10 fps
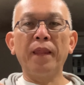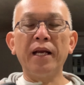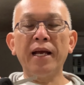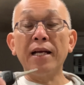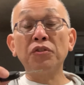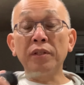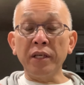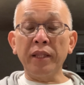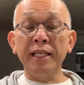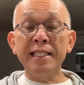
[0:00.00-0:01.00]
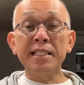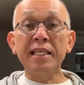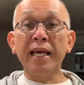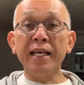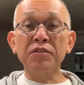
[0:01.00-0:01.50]
Actually, in this
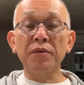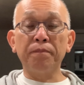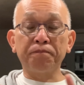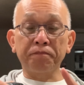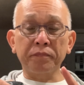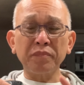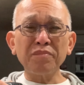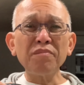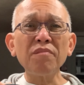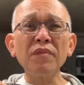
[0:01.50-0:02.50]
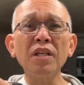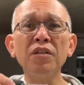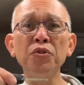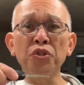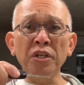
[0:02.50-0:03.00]
case,
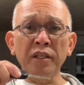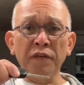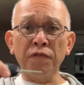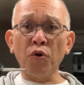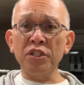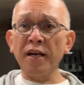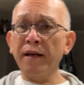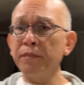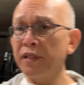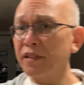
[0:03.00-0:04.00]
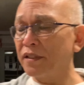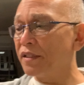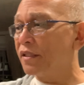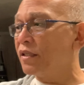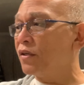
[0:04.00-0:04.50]
you turn it 4 times.
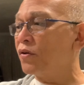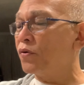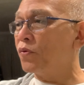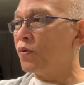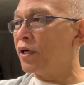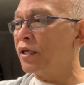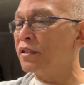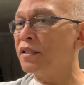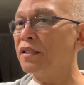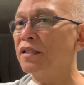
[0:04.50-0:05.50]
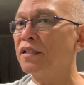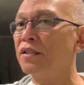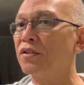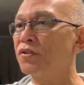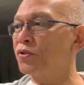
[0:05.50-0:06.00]
1
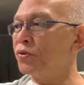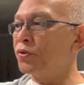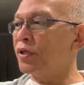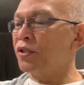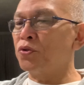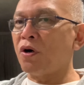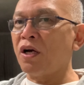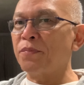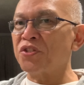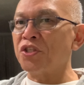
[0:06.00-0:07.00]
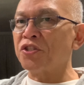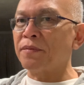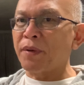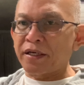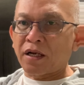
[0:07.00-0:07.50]
to on position,
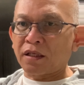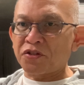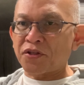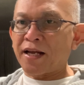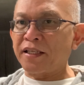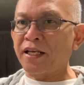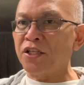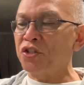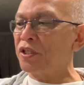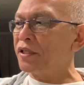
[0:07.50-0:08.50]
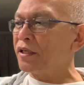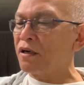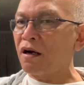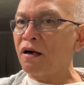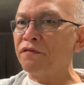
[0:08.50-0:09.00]
but not starting the engine, and then
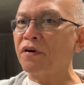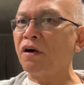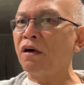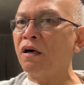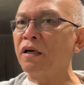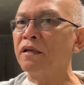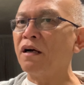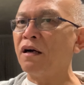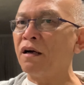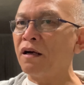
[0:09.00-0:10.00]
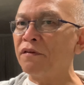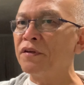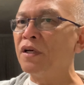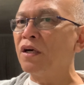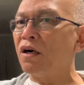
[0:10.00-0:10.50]
off, on, off,
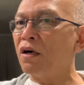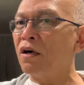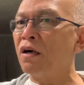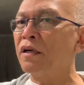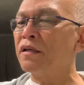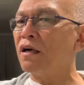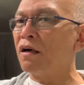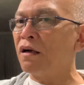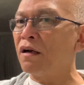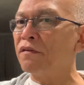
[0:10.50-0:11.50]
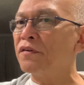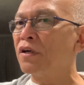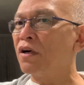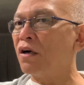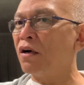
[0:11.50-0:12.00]
on, off,
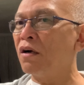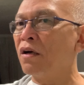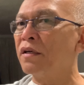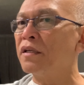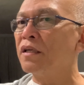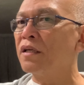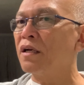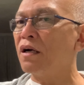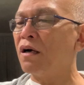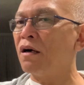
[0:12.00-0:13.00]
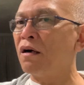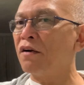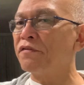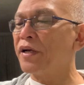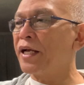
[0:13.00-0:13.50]
on,
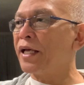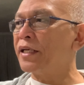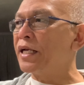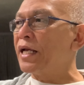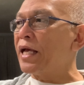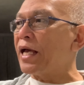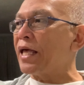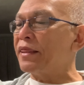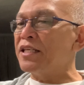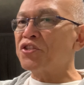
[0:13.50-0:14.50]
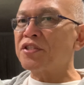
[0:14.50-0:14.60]
off. And at this